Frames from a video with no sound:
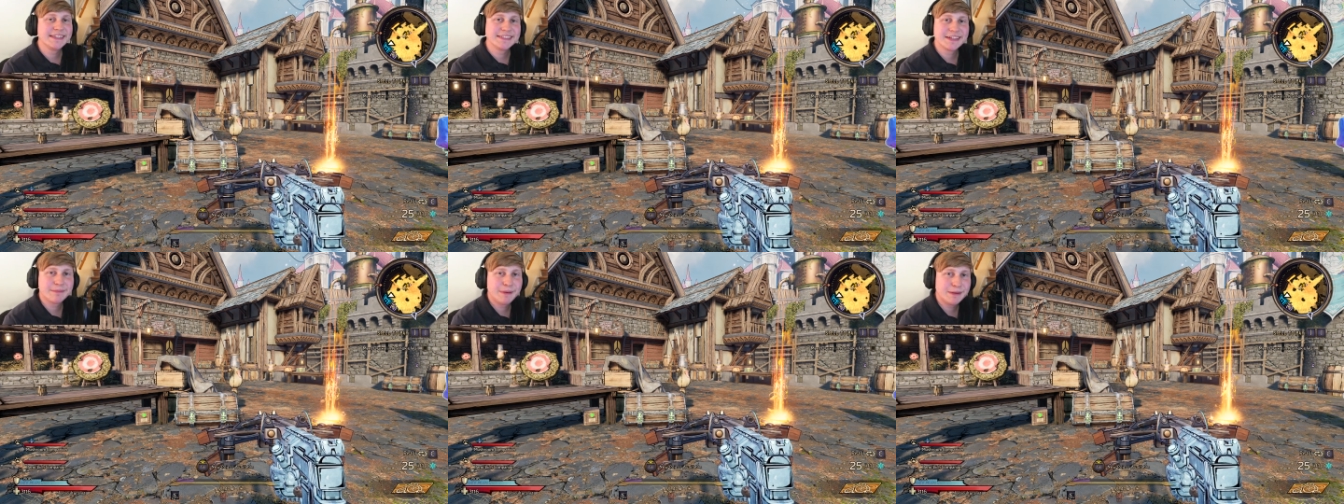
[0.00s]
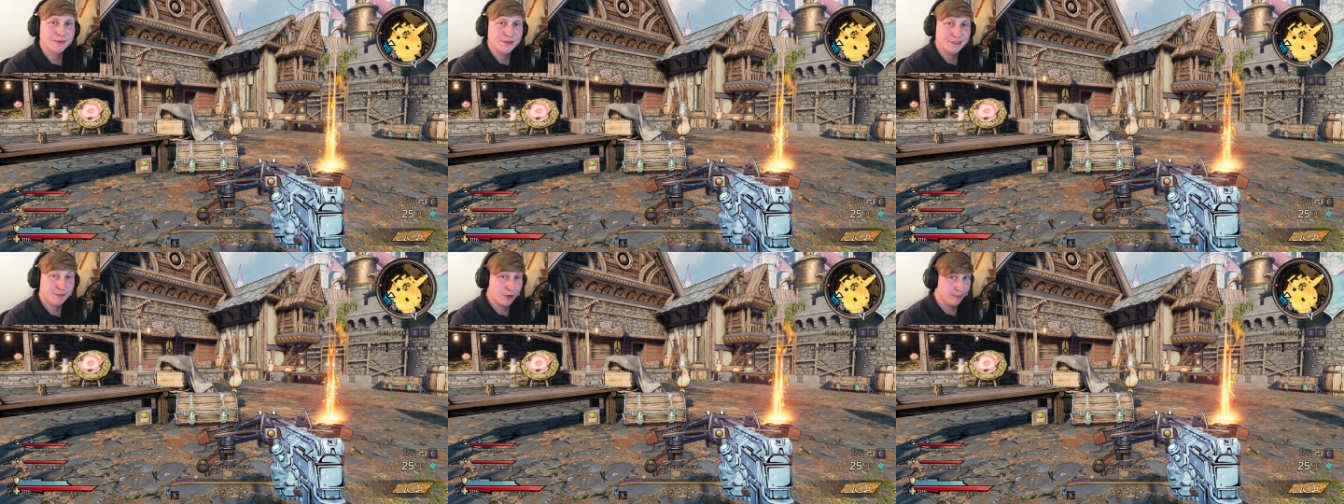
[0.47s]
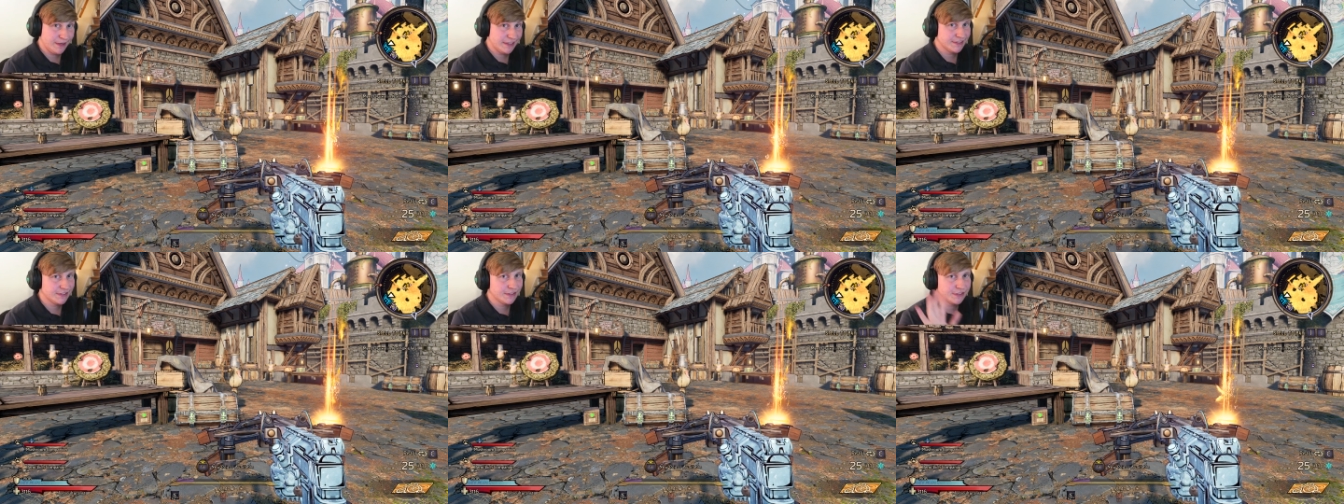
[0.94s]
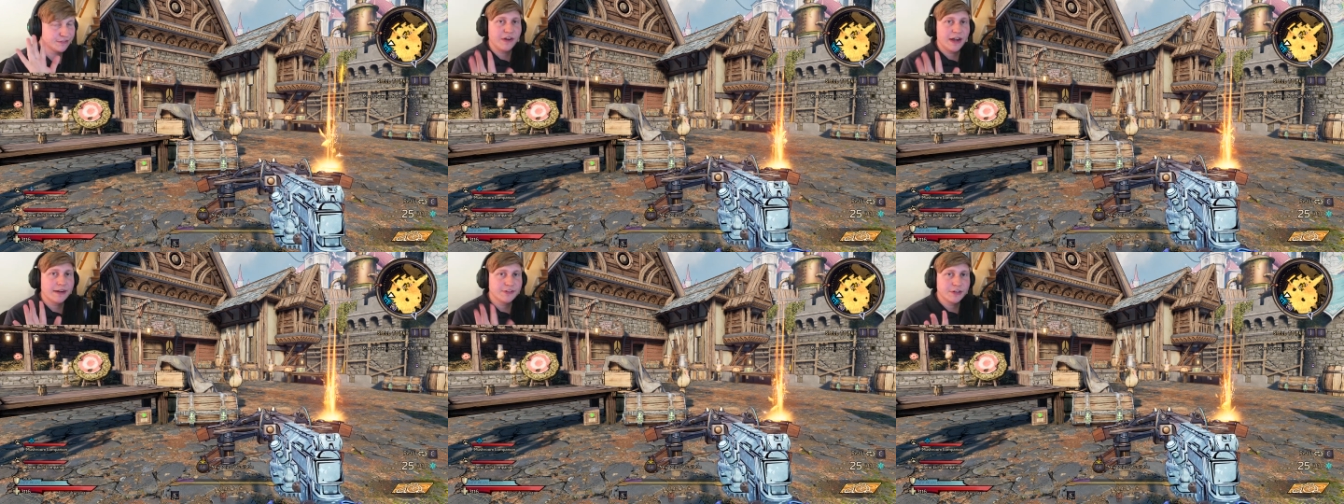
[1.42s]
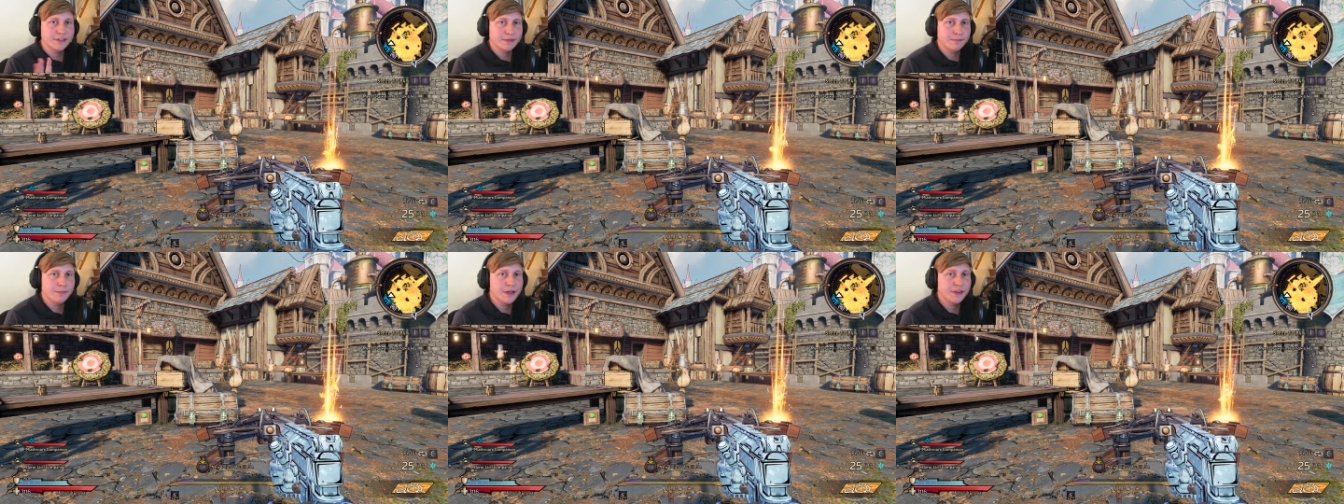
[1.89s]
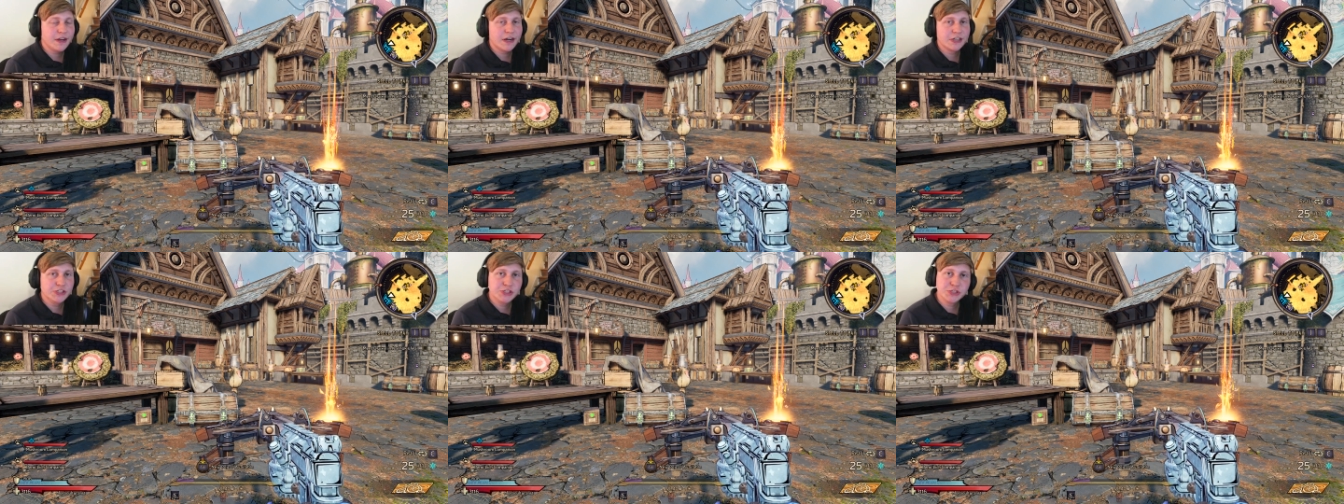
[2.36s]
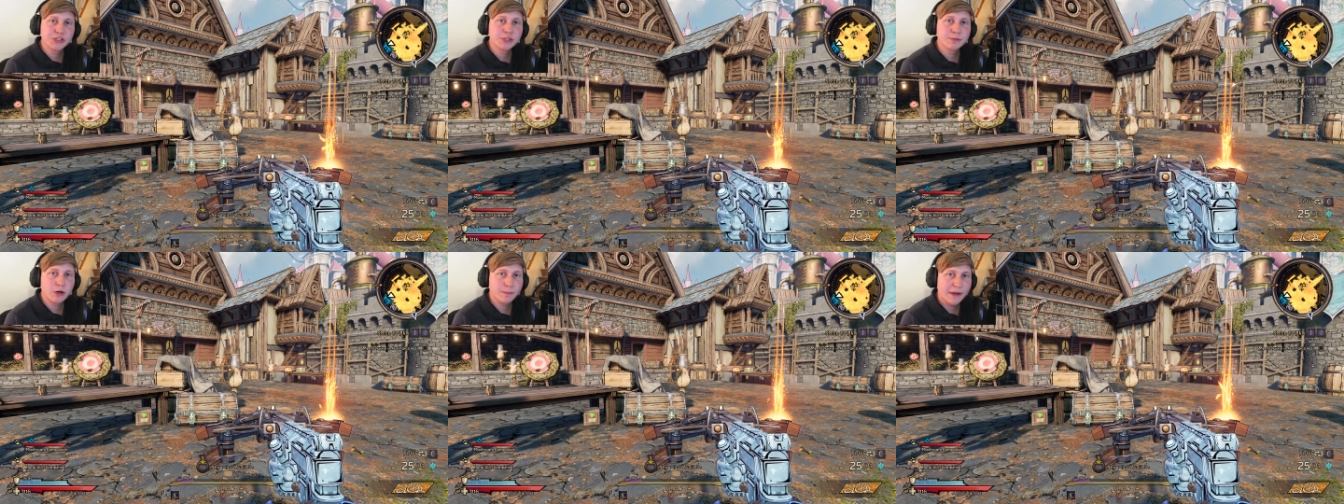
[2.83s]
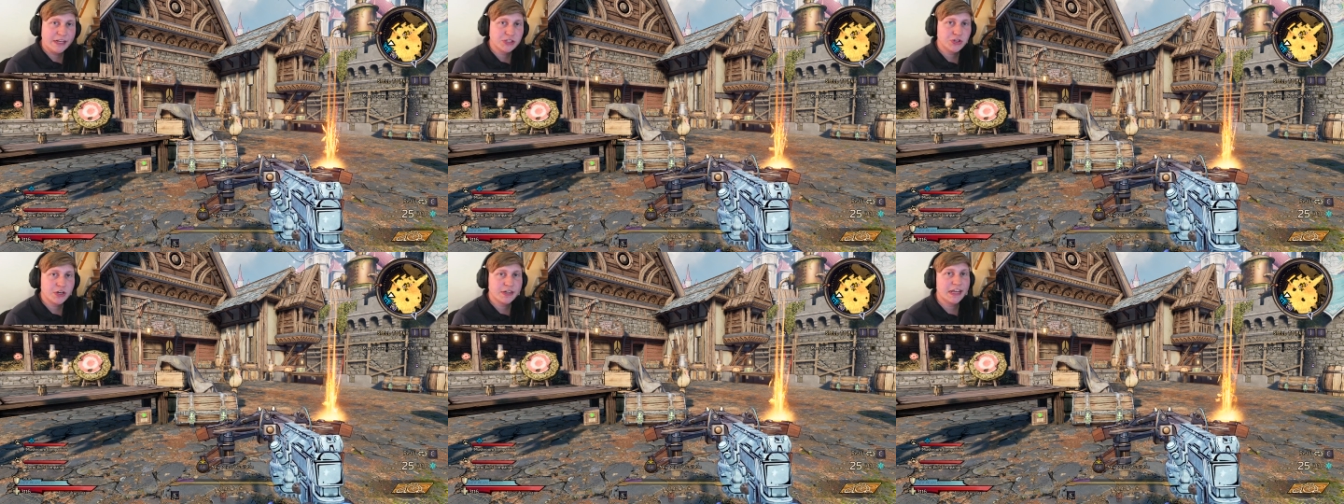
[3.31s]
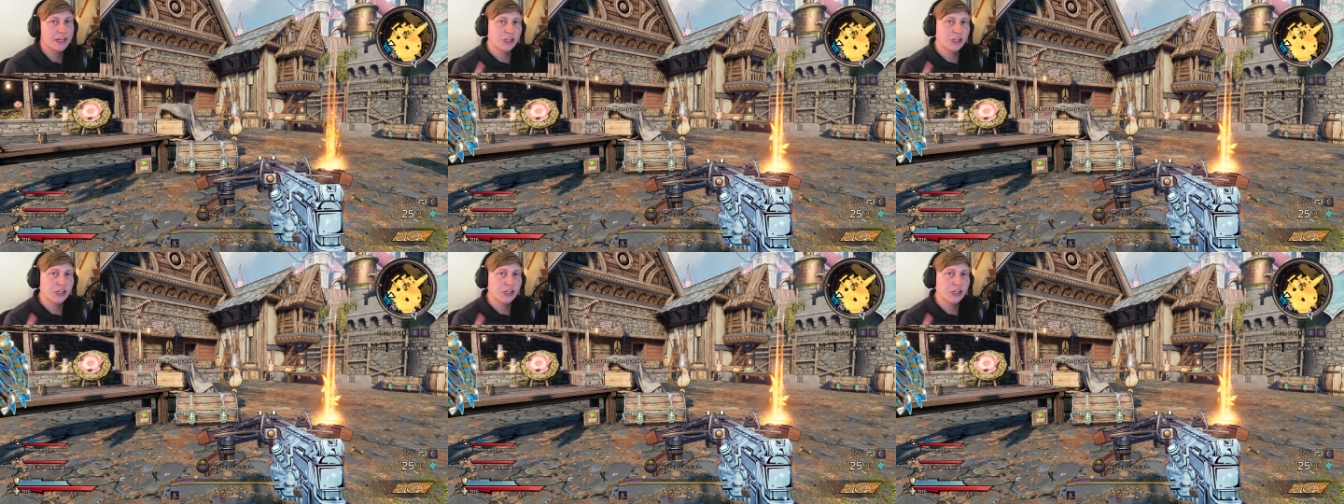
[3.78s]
These are the people who support me as little as $5 a month on YouTube or Patreon,